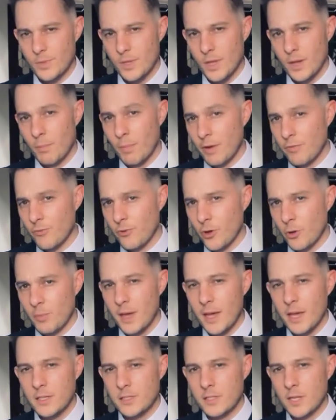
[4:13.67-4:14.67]
My firm,
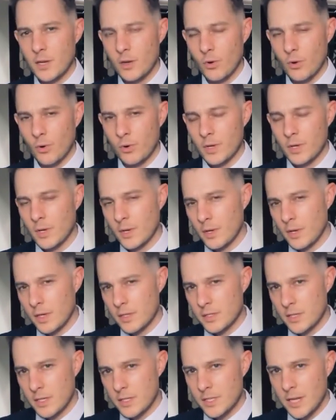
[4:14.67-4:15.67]
ST Law, is
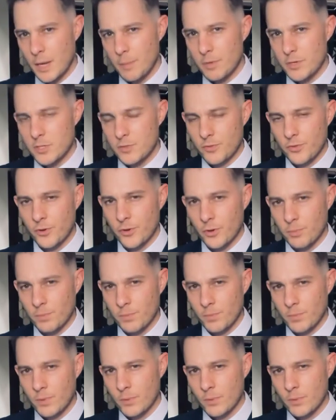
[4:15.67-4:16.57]
an established firm